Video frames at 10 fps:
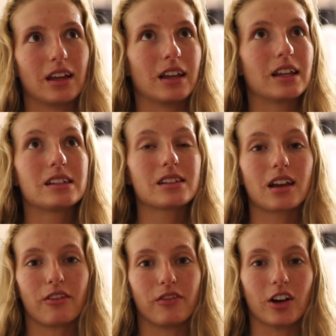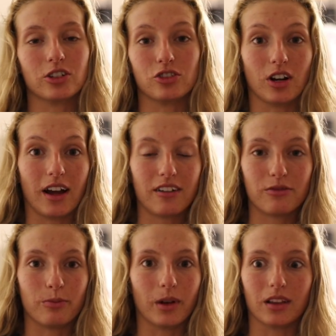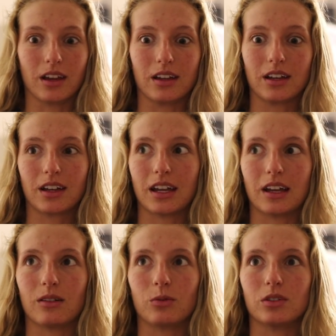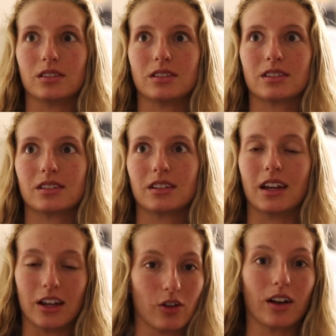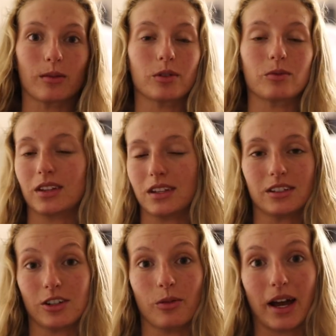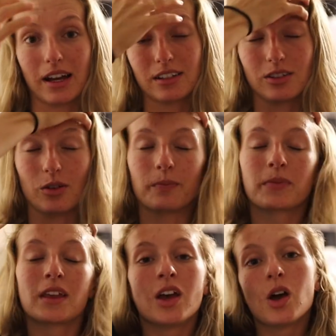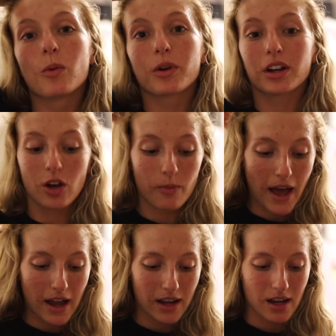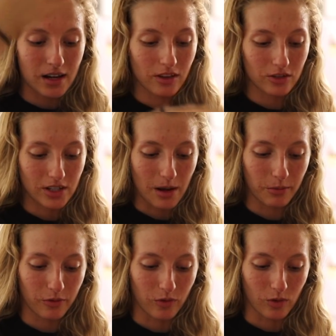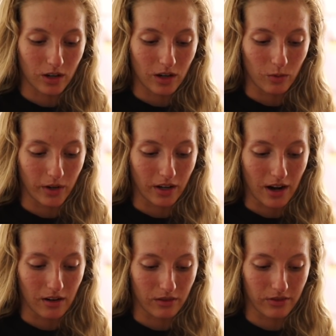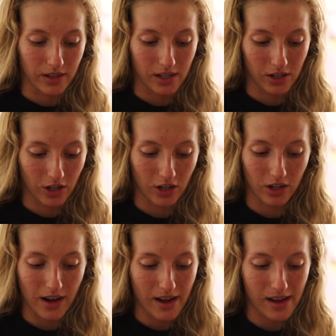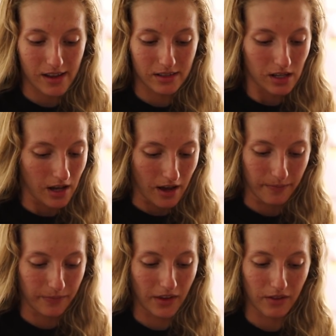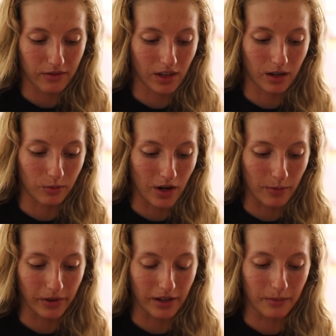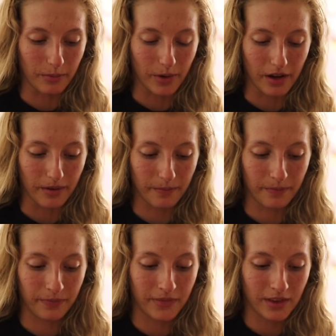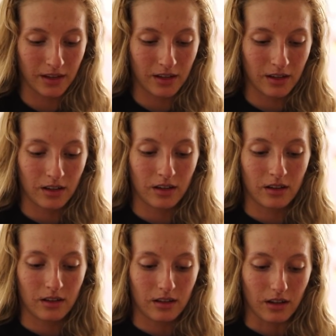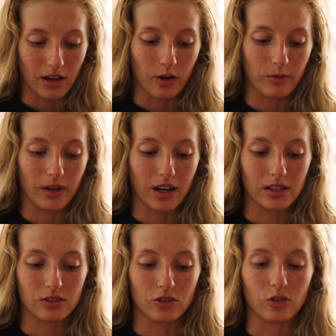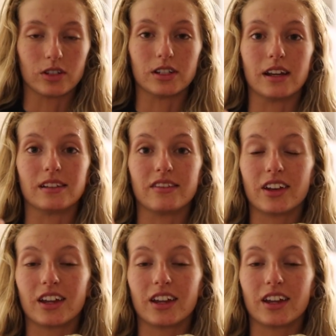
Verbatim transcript: it is like a far drive, but like it was incredible. We need to go back. So we're gonna go back another time before we are out of here. And yeah, I feel like I'm rambling, but I hope you guys enjoyed today's